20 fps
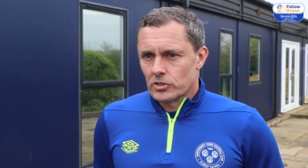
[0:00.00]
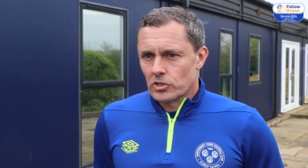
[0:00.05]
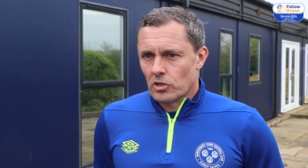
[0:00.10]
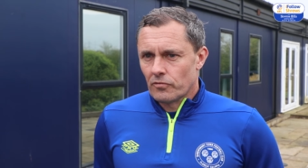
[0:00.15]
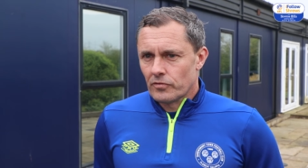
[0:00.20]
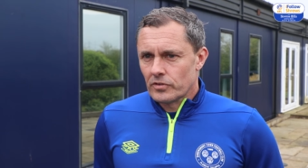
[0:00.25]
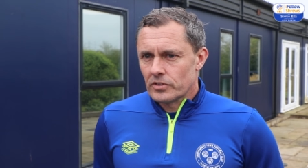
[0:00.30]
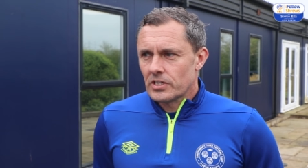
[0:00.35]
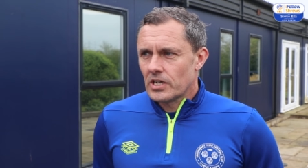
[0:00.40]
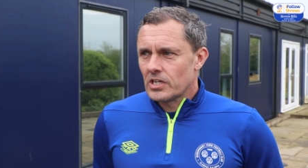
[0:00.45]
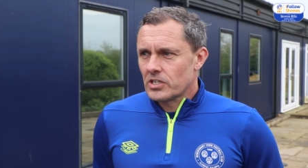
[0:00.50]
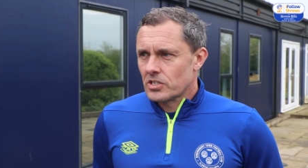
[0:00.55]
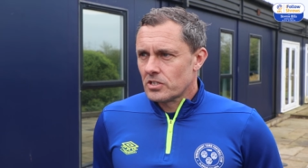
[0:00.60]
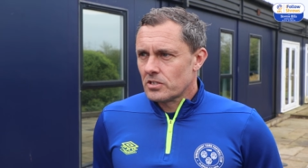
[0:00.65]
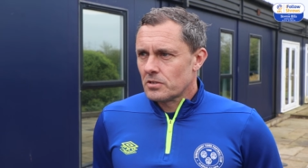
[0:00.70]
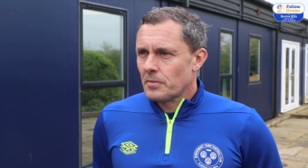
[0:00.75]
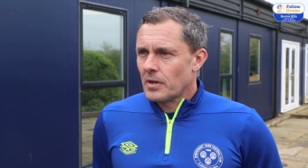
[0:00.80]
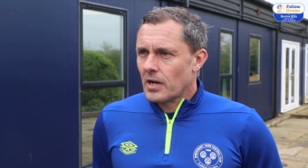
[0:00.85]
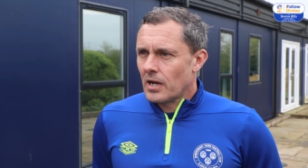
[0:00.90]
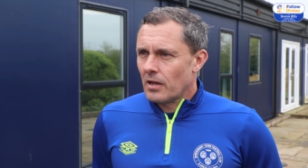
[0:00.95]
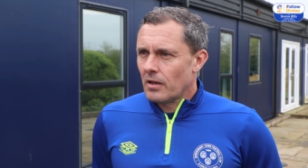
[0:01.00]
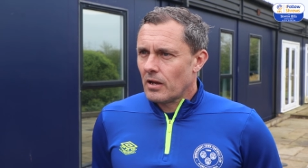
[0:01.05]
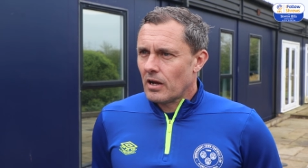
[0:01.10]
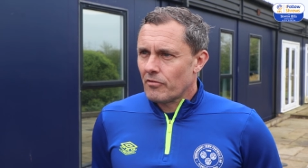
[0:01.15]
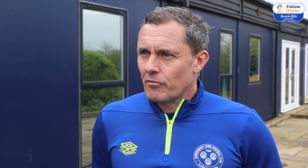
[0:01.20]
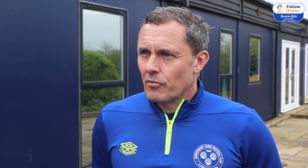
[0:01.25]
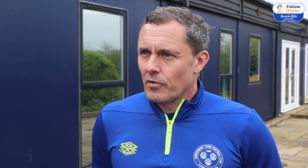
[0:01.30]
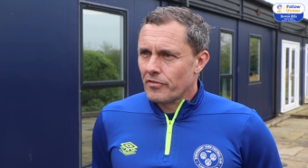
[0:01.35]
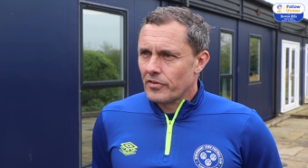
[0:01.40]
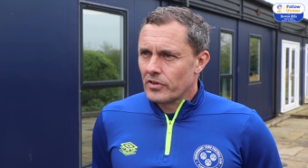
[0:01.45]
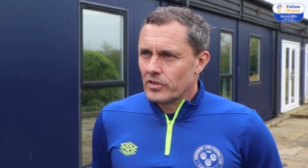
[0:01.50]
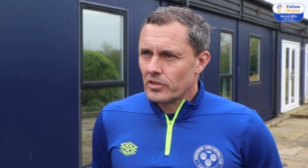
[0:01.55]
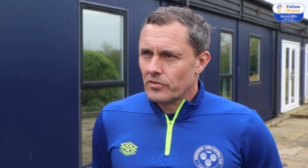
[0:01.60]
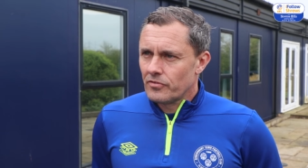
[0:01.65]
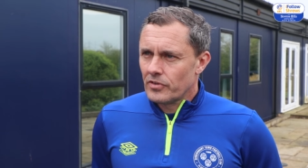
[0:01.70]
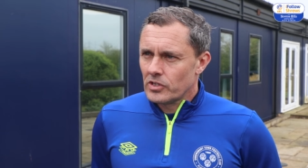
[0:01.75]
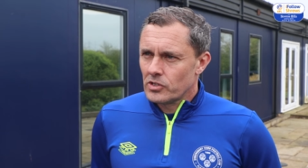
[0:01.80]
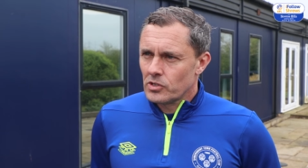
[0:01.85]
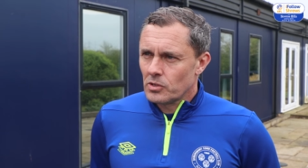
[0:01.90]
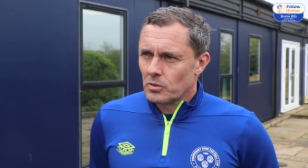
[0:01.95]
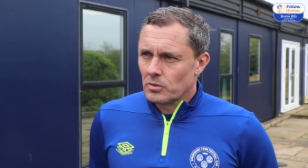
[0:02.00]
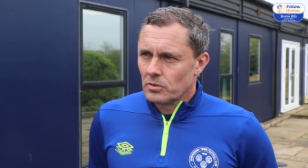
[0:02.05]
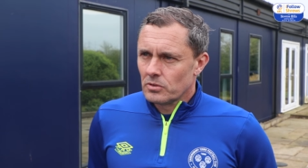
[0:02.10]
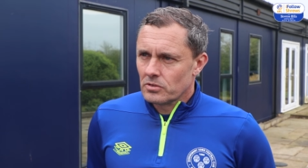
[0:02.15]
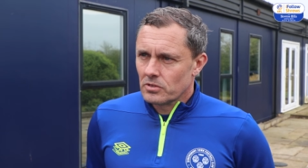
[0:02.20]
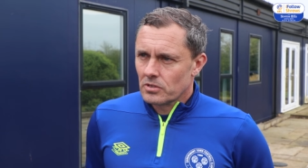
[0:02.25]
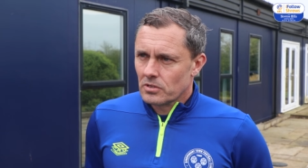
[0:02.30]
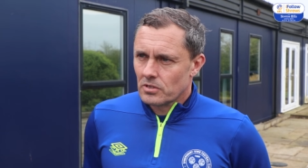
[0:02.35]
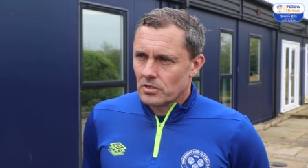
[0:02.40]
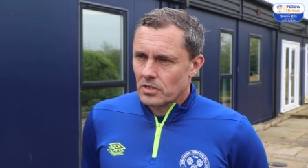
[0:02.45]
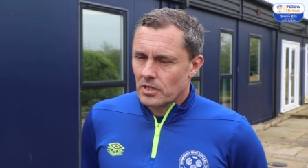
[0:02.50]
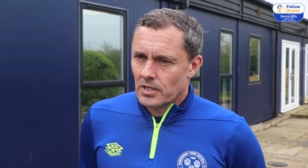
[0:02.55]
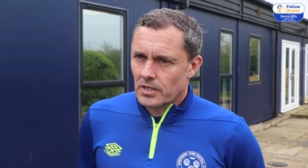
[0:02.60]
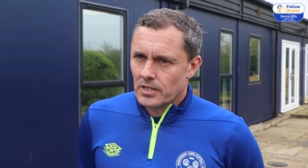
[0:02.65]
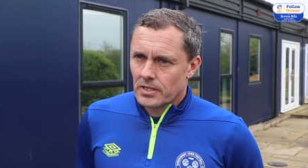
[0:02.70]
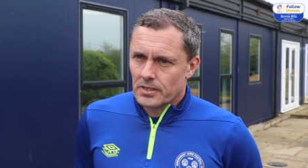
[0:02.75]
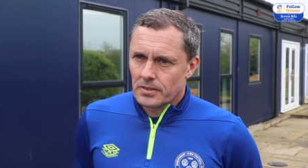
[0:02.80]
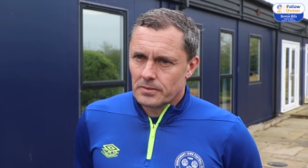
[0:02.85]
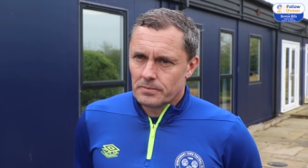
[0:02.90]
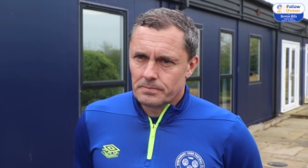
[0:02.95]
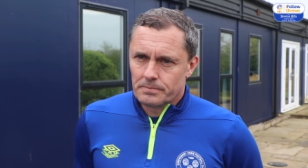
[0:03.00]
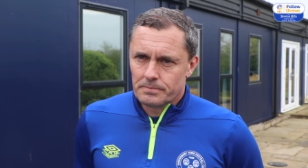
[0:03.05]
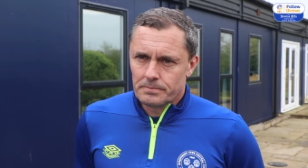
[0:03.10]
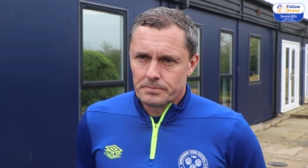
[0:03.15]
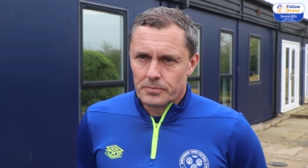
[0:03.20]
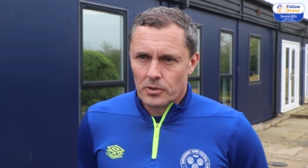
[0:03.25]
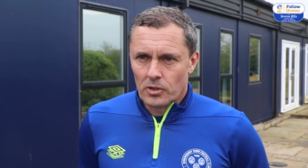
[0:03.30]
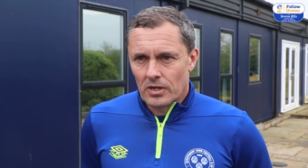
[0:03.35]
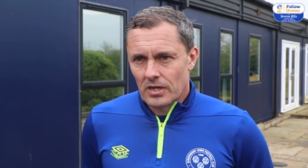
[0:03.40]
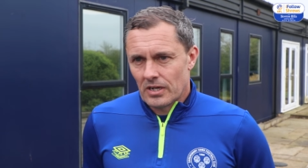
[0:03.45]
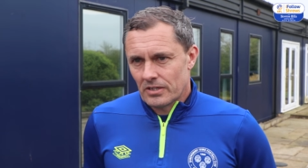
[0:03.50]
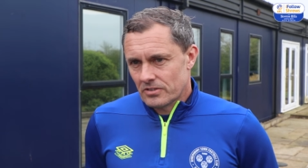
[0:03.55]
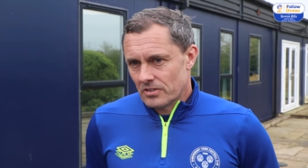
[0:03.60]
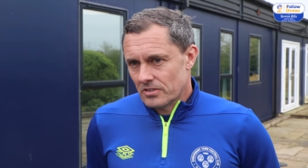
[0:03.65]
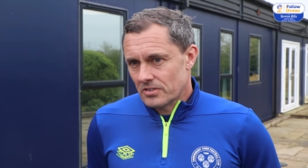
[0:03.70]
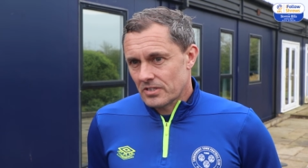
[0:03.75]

conversations might have with individuals. Um, but as I